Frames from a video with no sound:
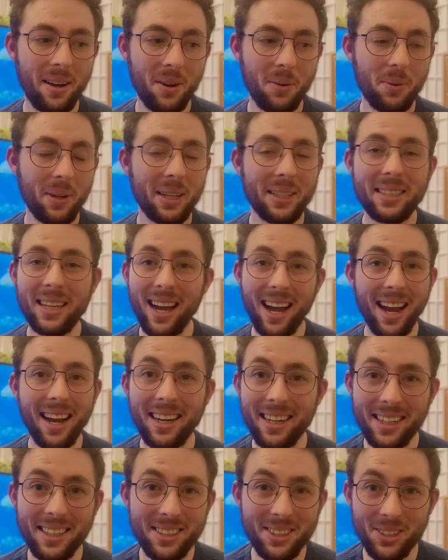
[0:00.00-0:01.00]
We are a
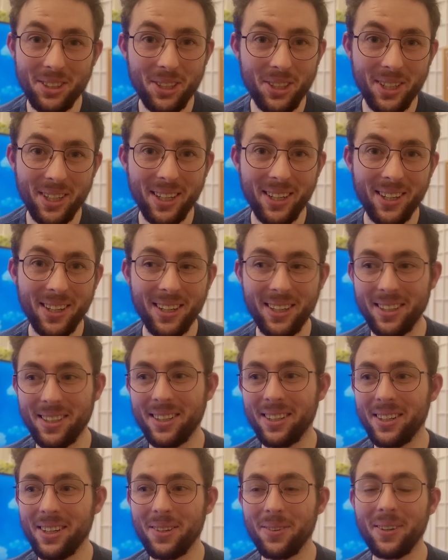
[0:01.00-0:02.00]
tiny studio, you
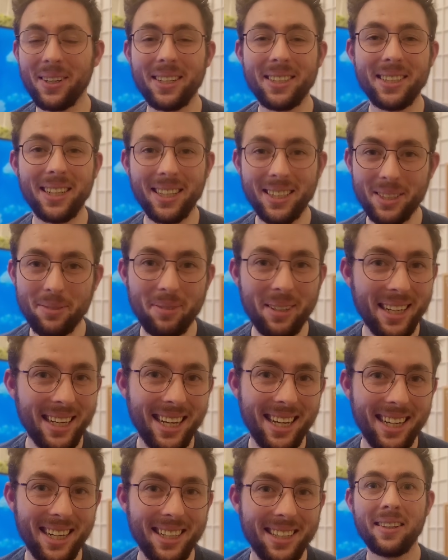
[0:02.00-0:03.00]
know, we are just
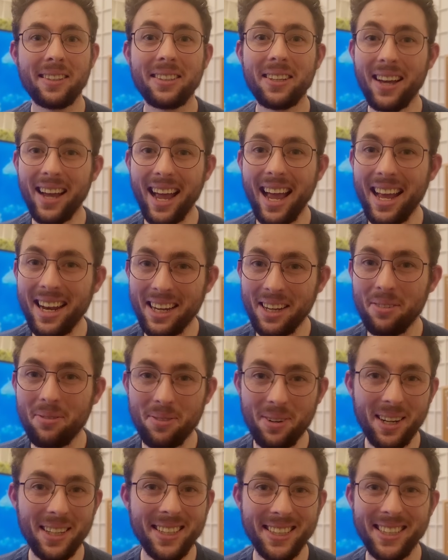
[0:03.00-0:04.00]
beginning, so any
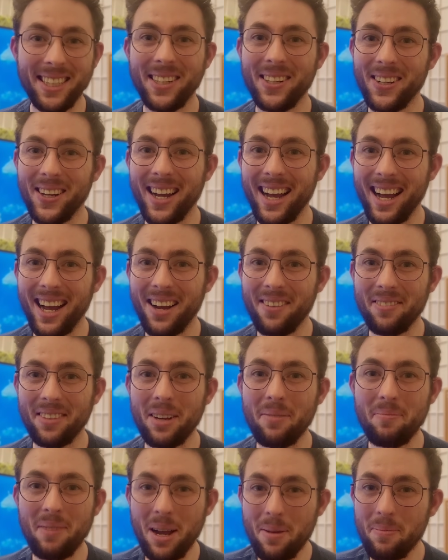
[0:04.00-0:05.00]
friends that you have
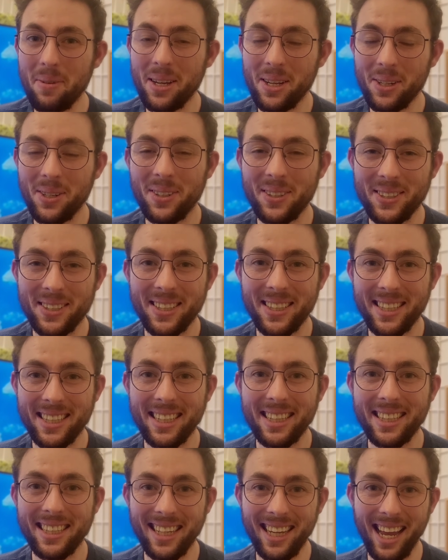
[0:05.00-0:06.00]
that might be interested
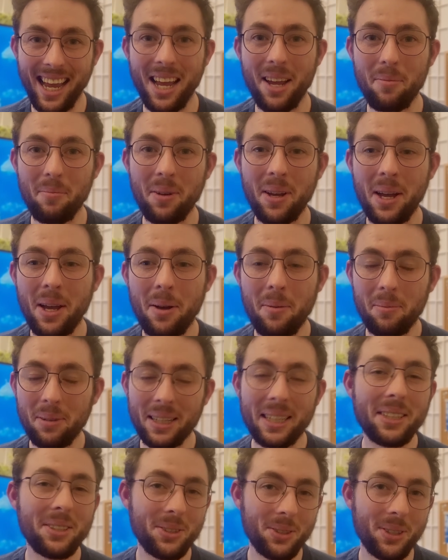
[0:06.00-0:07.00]
in the game,
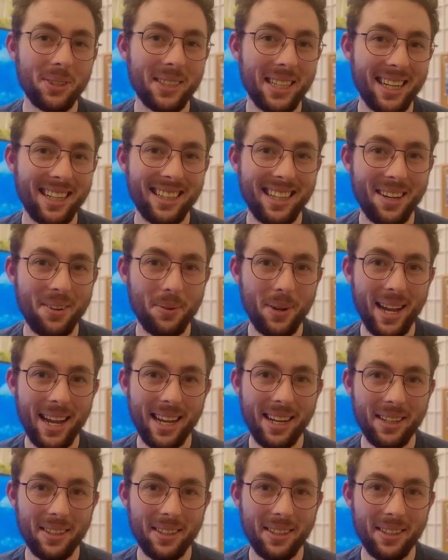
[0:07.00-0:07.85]
please do send their way.